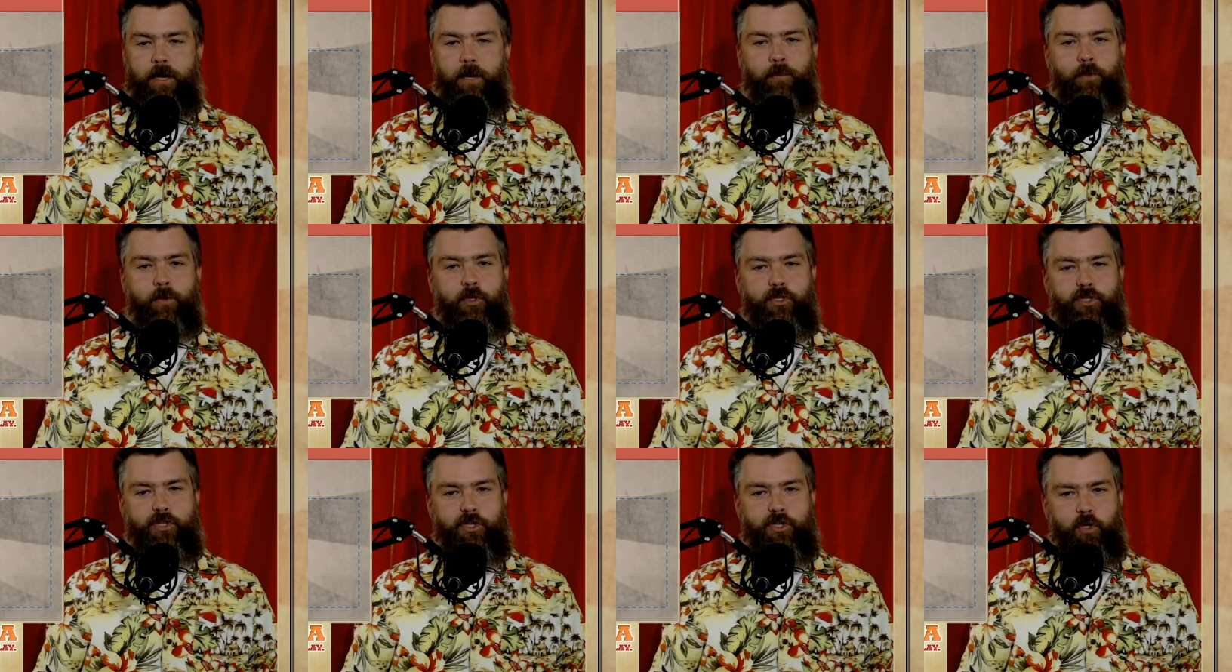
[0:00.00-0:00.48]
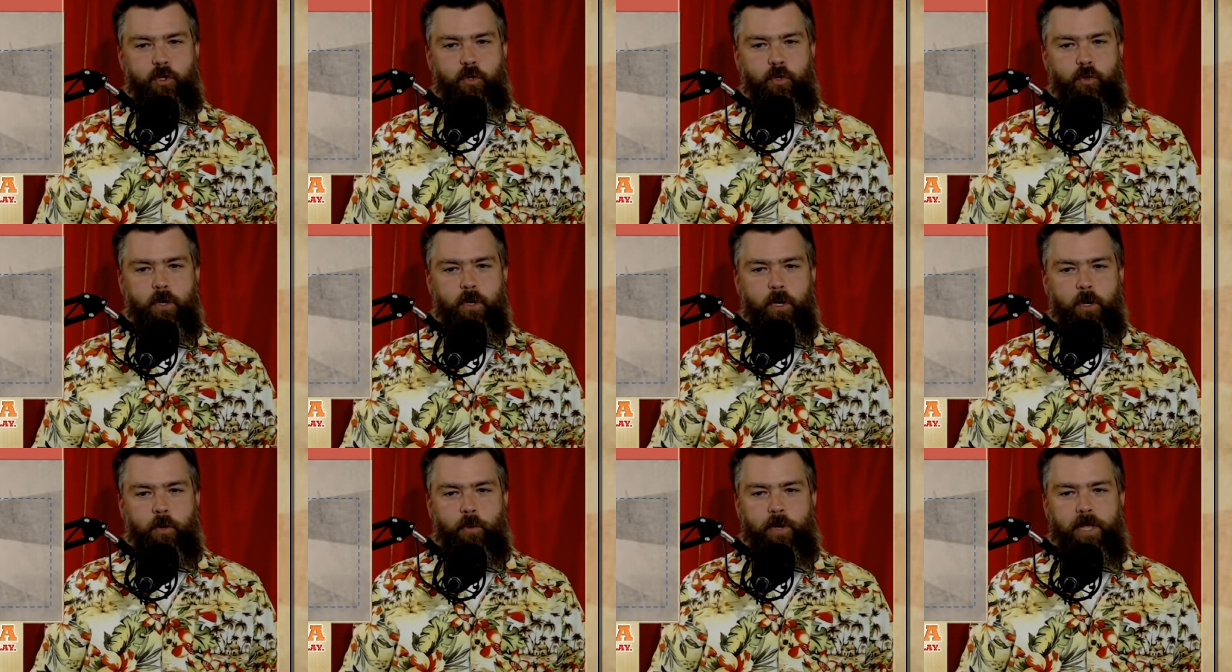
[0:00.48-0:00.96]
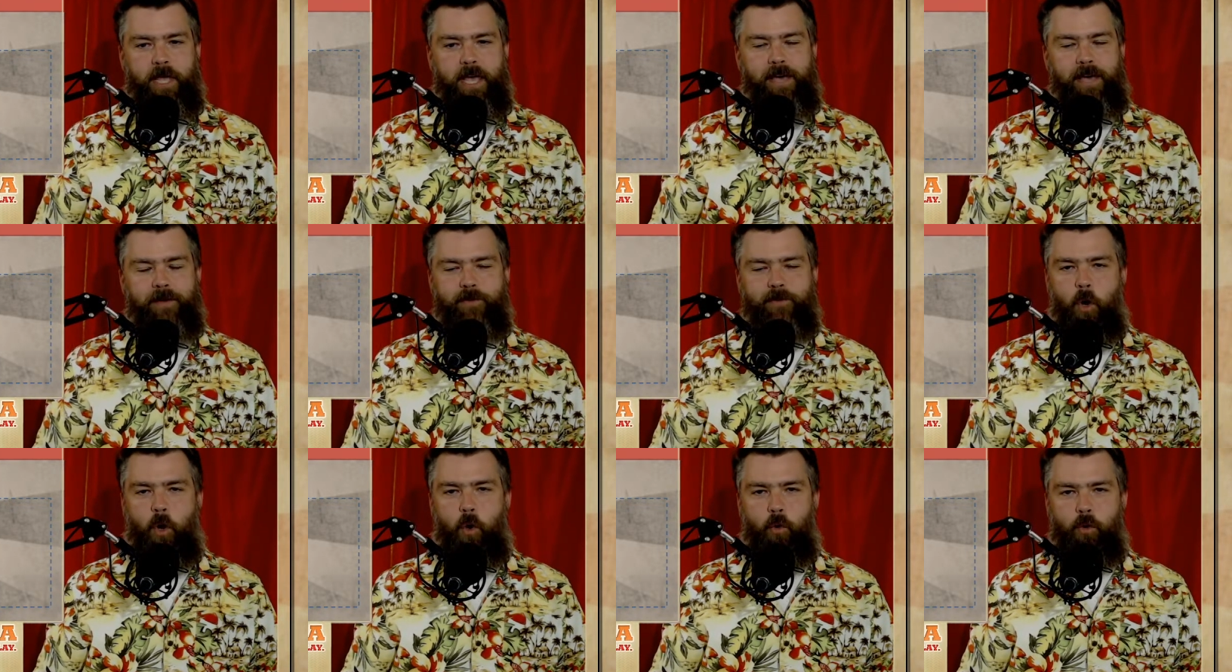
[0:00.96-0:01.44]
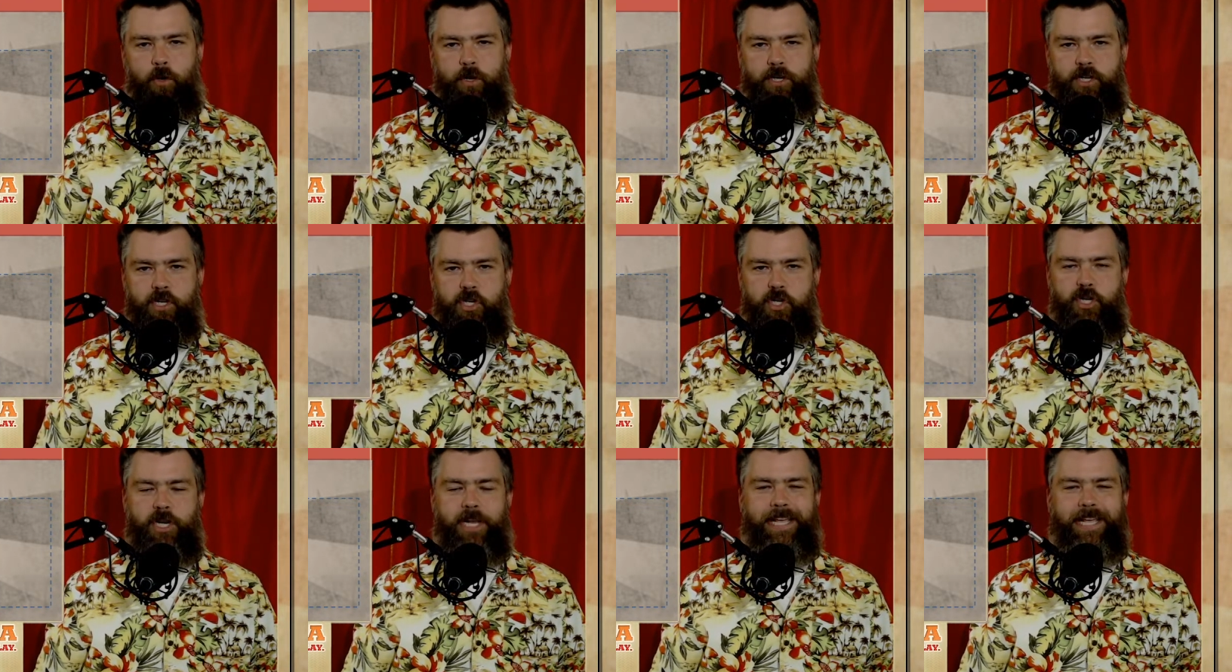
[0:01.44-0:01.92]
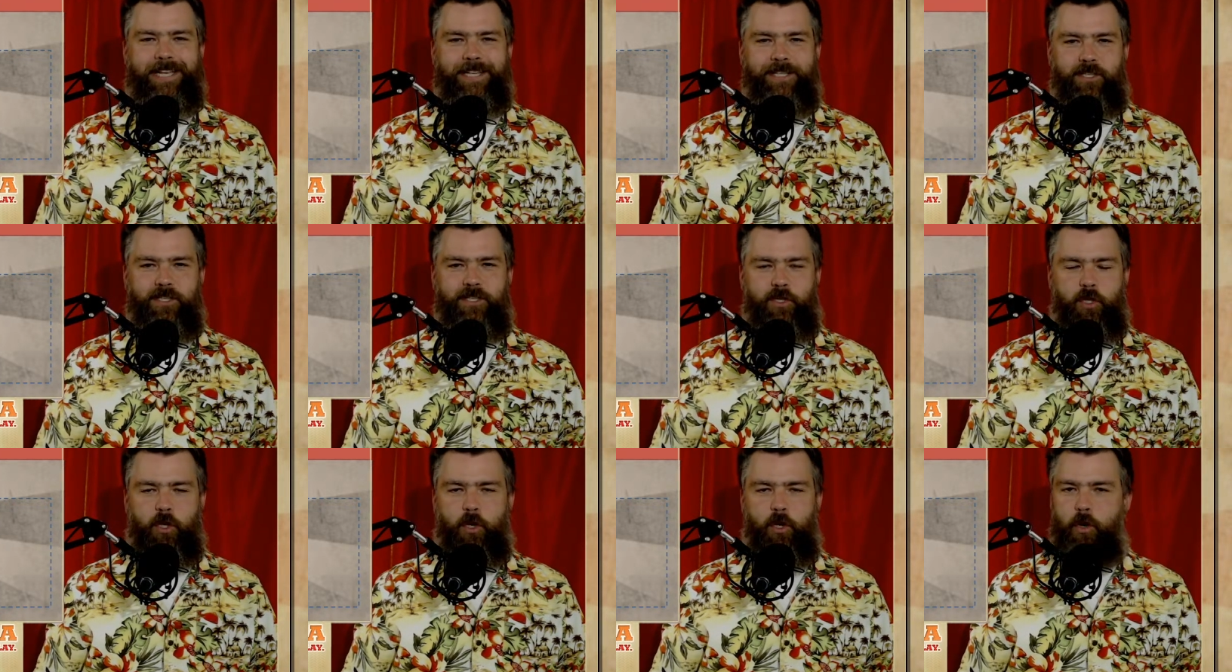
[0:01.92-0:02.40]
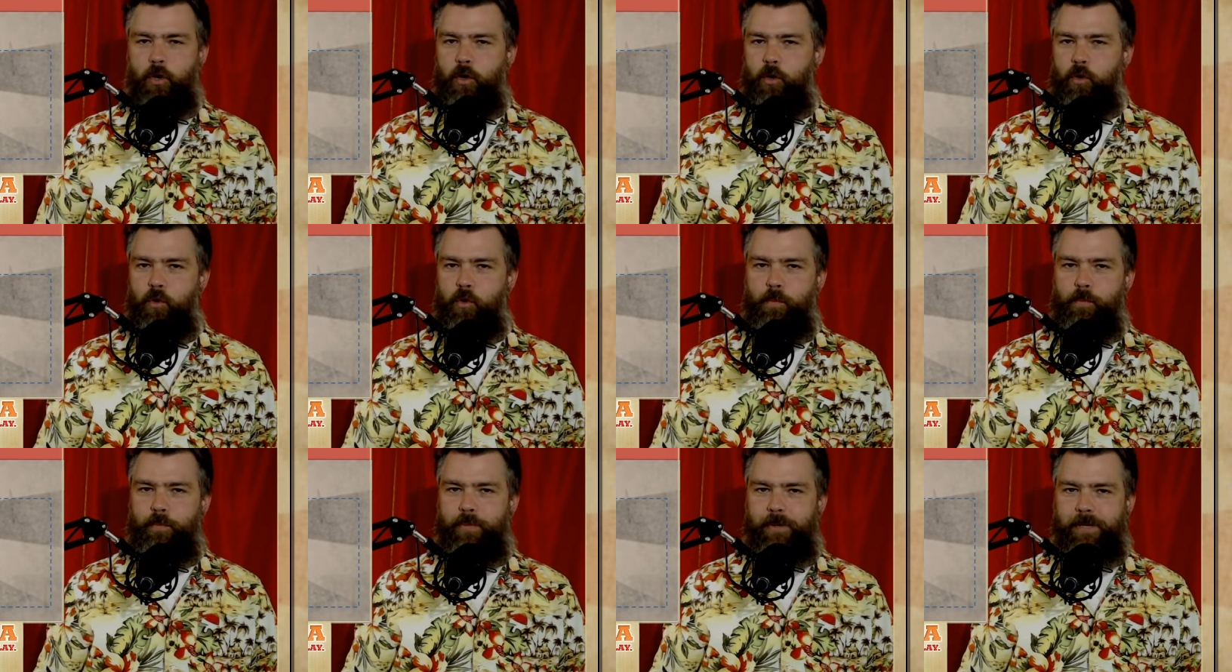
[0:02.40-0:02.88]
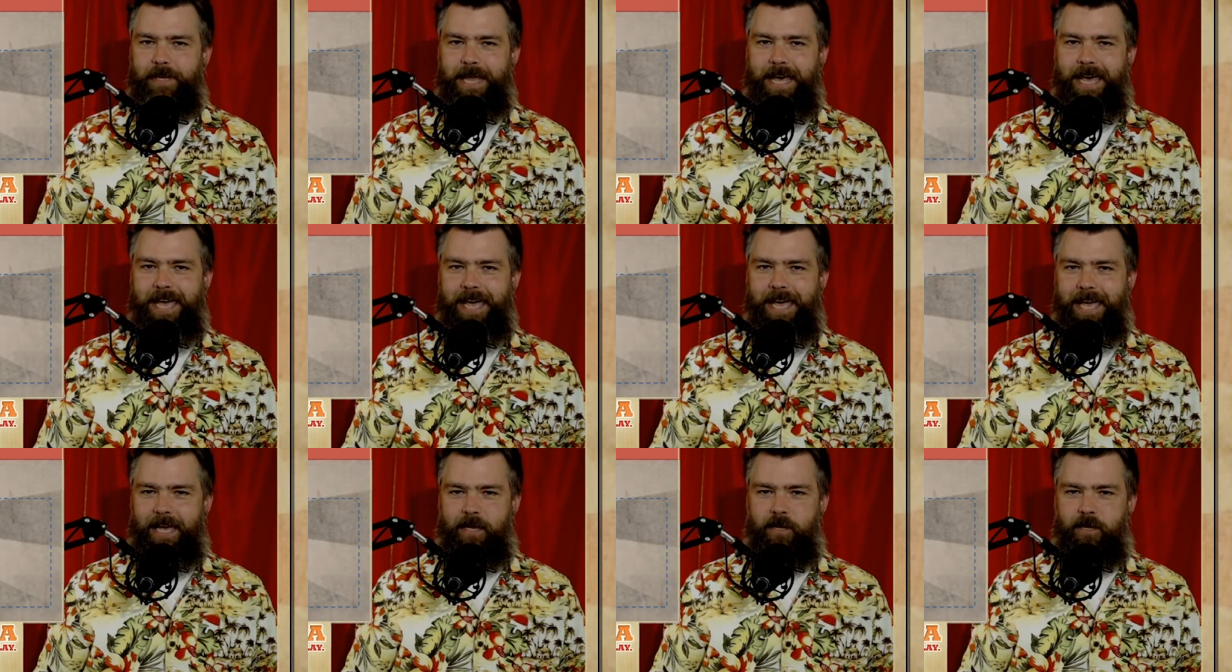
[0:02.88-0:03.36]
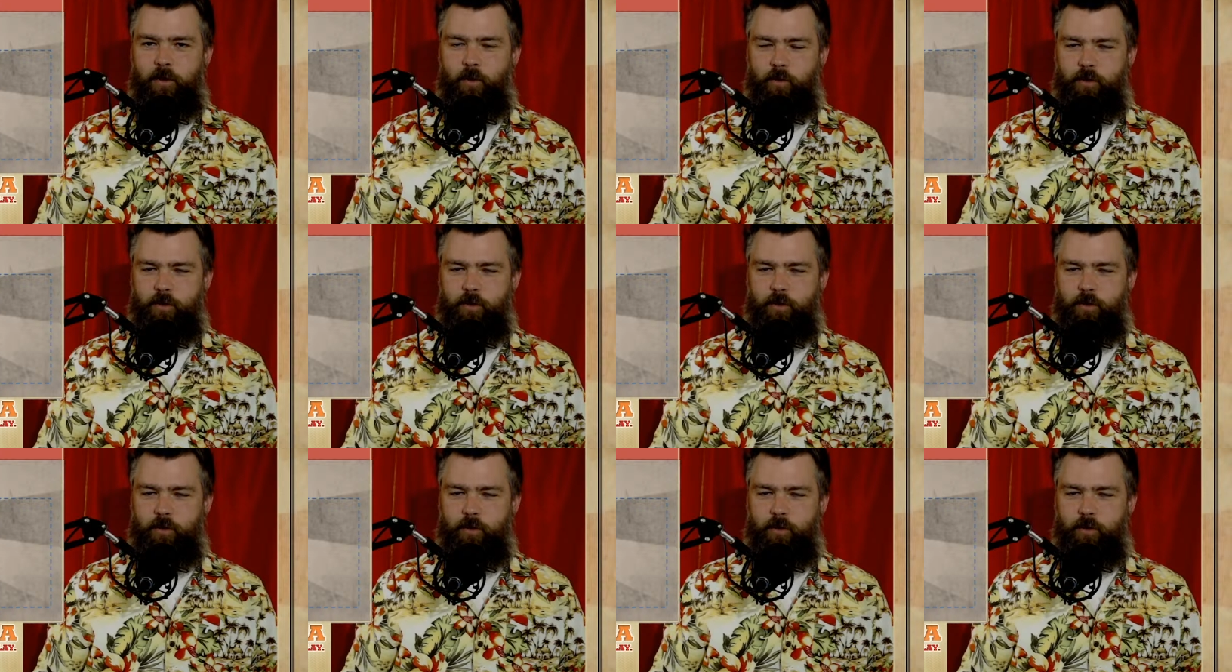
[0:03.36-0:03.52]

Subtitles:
Number 2, we have Orange is the New Black.